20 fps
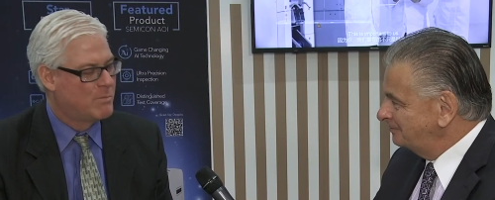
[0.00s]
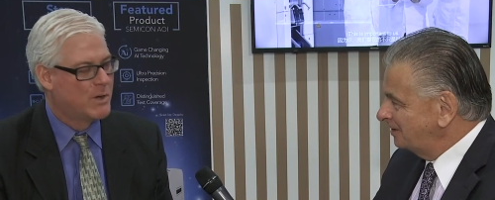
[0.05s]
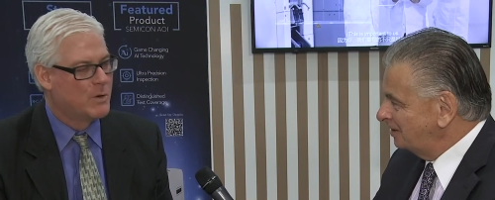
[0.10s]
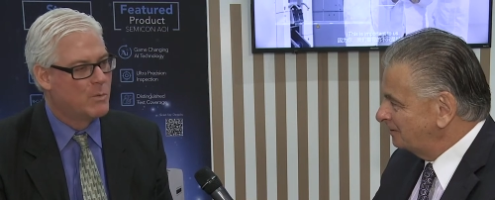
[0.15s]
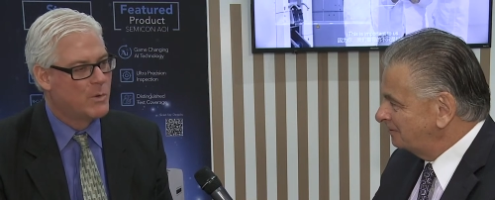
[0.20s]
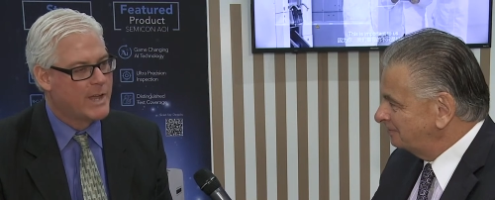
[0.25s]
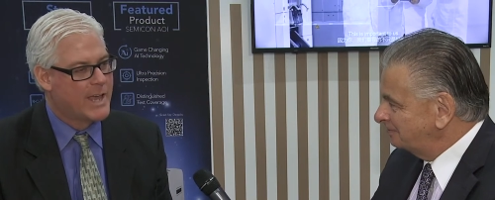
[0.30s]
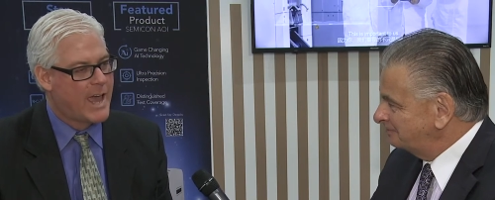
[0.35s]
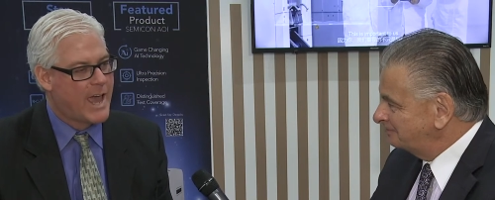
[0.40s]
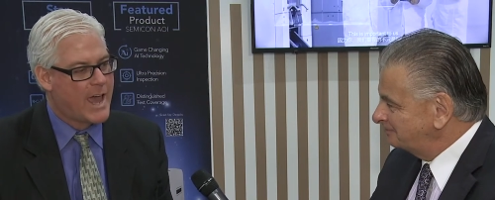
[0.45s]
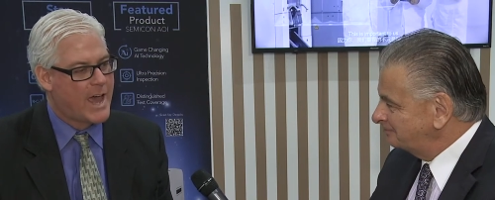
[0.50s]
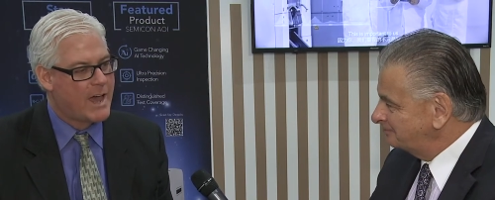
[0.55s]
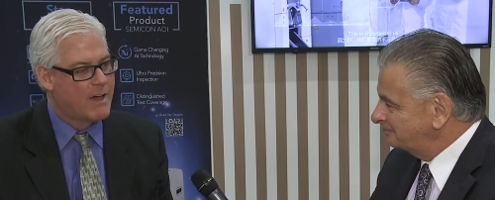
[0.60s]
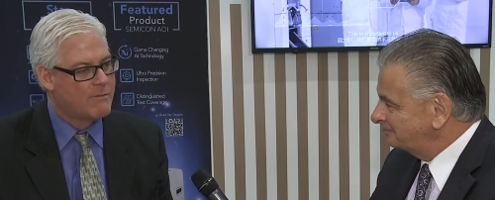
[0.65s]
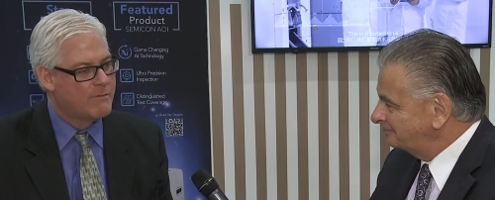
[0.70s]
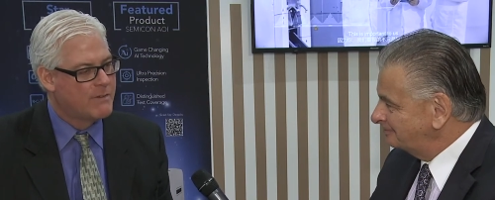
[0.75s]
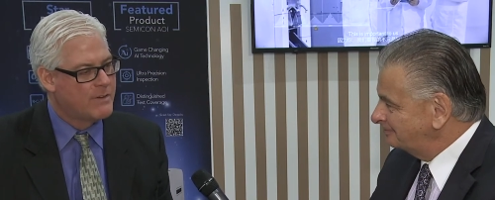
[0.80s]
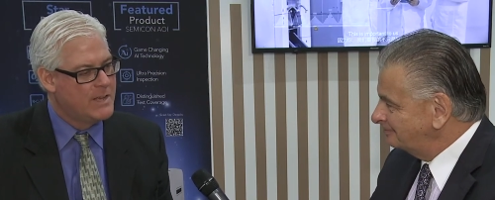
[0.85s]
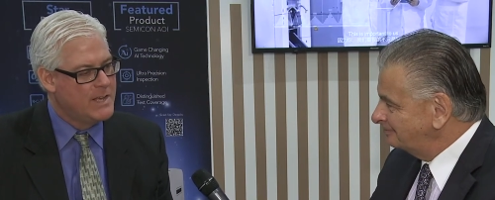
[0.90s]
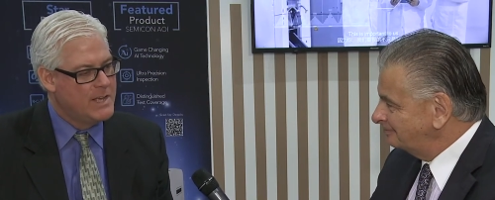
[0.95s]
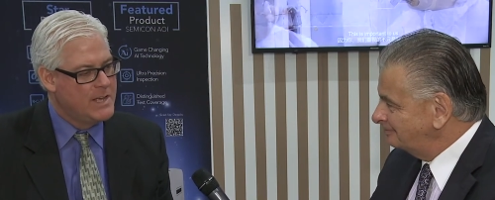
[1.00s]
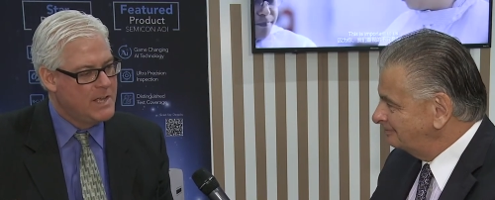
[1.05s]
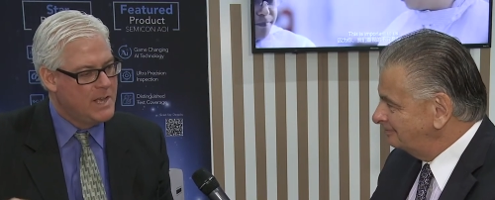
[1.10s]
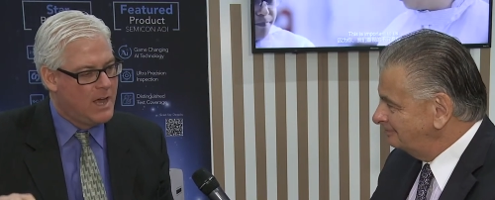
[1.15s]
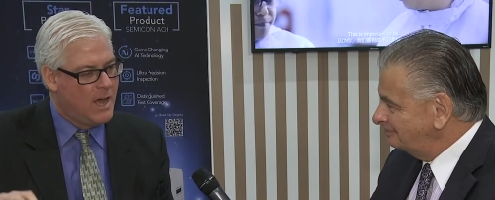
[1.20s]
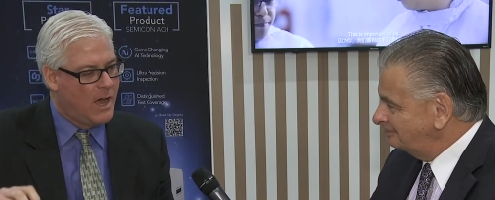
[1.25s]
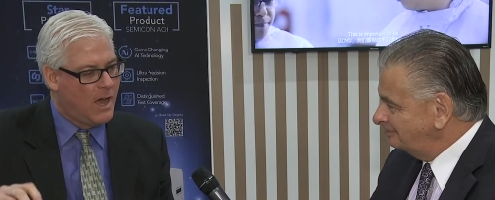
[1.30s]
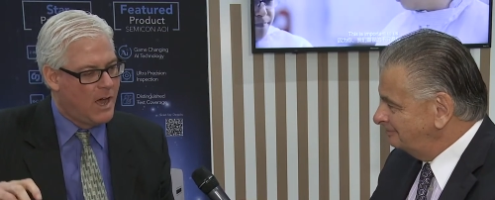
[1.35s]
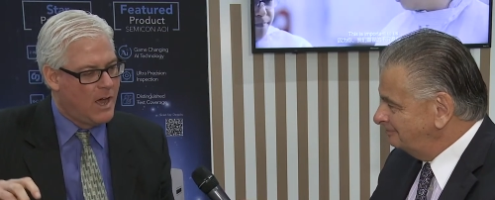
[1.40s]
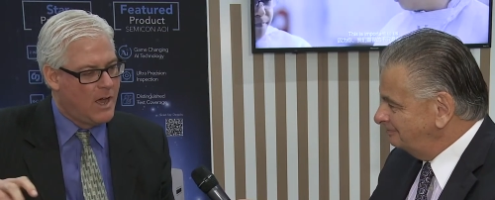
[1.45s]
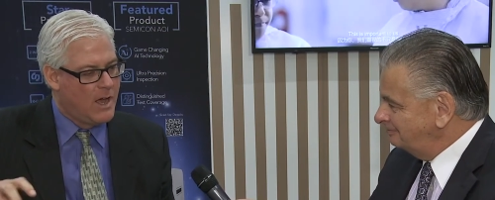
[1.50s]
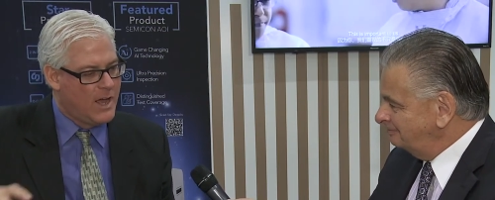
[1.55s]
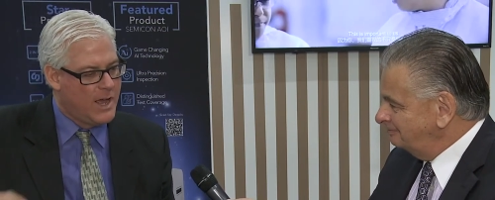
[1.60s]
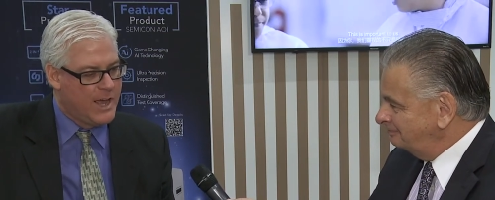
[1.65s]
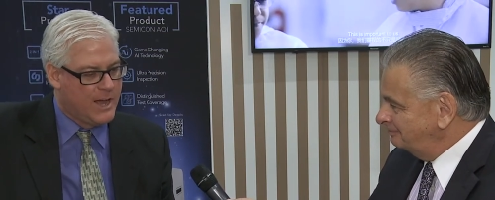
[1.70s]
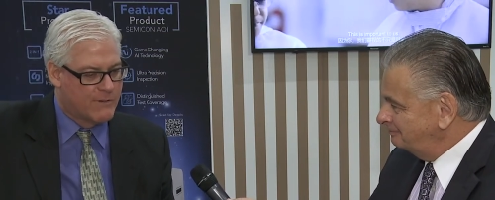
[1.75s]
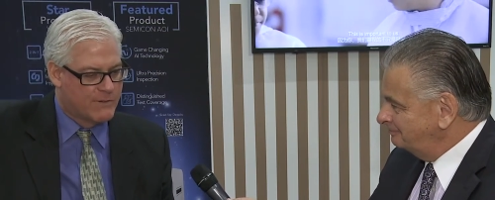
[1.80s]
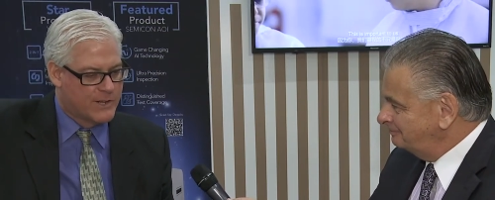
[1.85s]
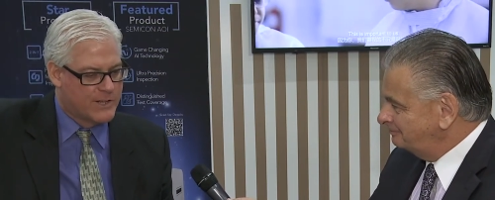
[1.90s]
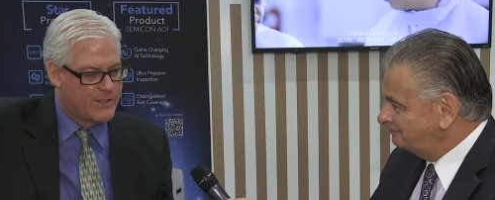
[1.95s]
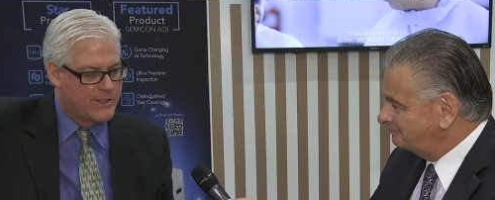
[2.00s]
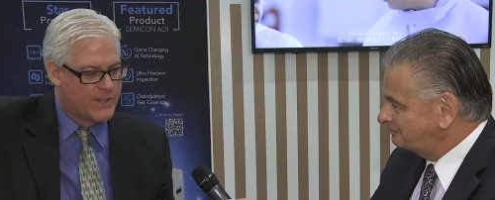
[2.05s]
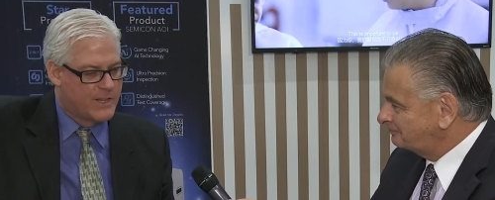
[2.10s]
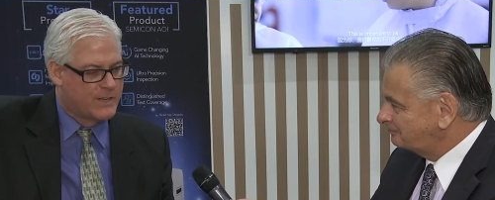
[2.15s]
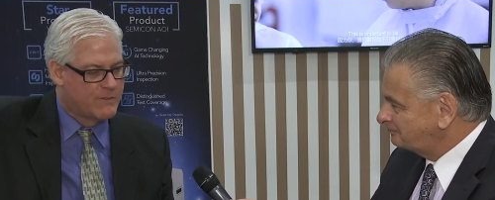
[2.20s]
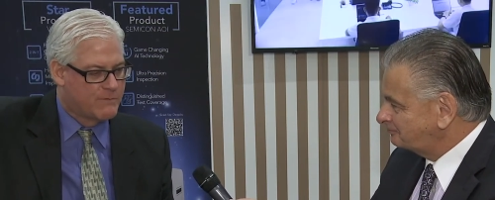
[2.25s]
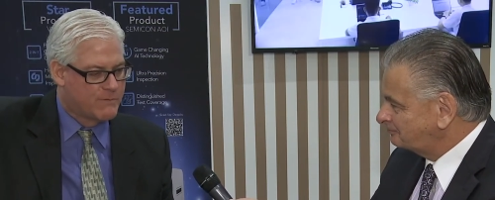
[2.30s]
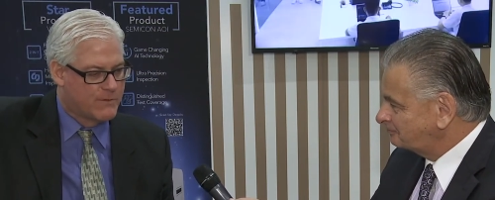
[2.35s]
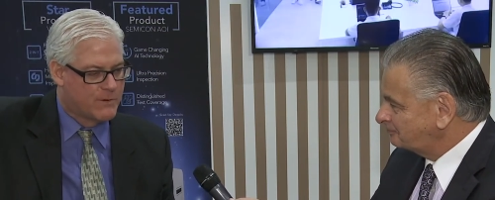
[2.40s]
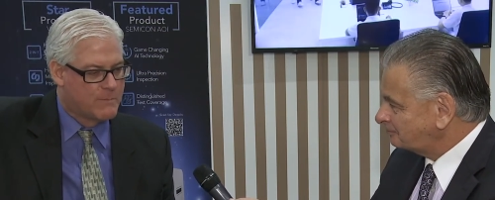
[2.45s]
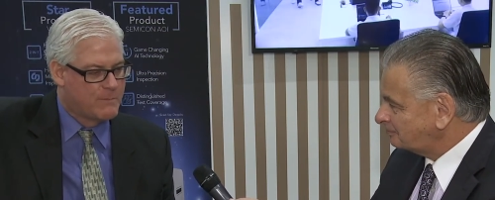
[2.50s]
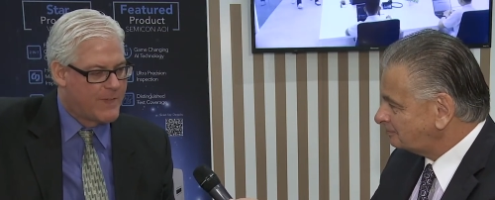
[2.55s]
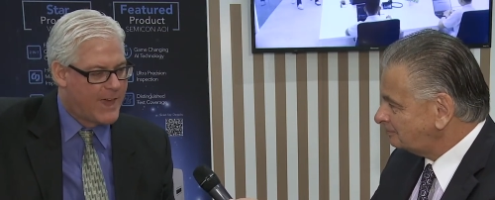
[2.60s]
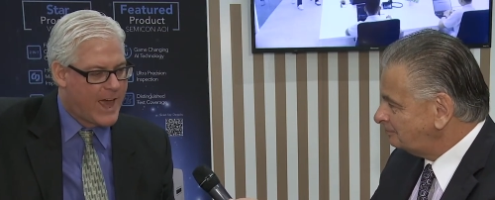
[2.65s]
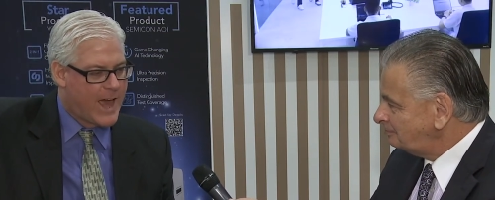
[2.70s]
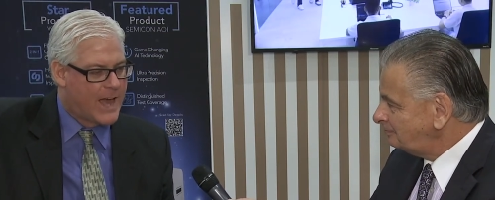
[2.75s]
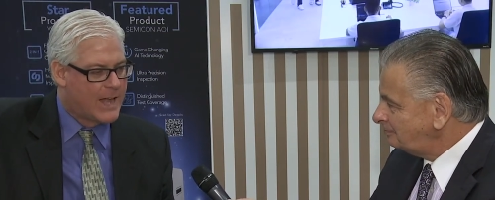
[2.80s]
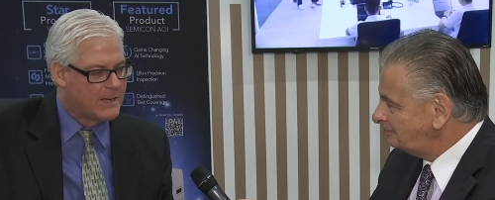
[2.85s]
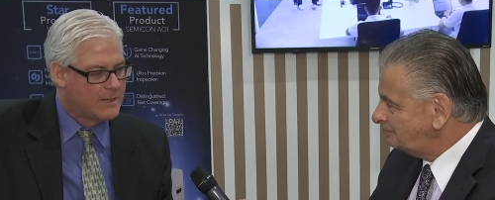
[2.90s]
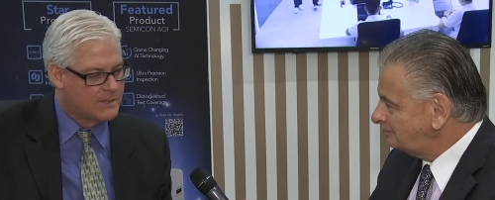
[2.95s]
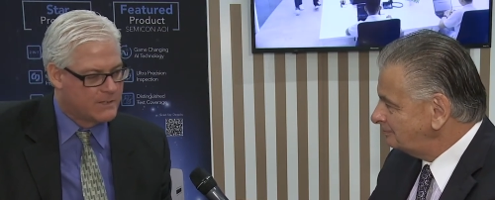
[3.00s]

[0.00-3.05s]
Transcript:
Speaker 1: but we have everything from that